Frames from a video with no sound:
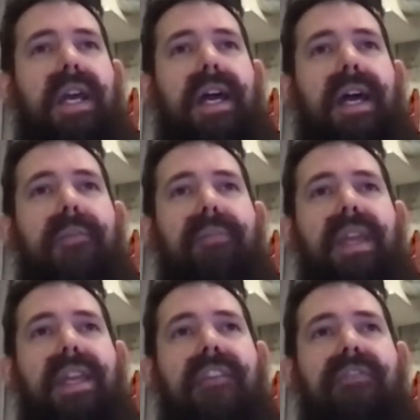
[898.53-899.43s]

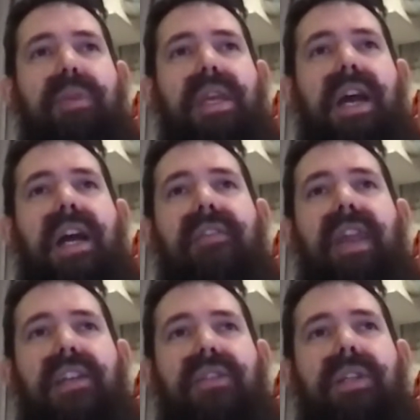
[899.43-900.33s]
it gives me kind of an
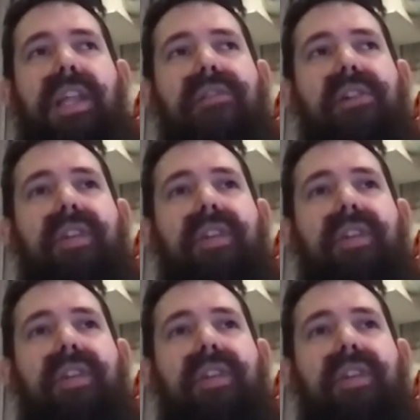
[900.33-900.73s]
extra level of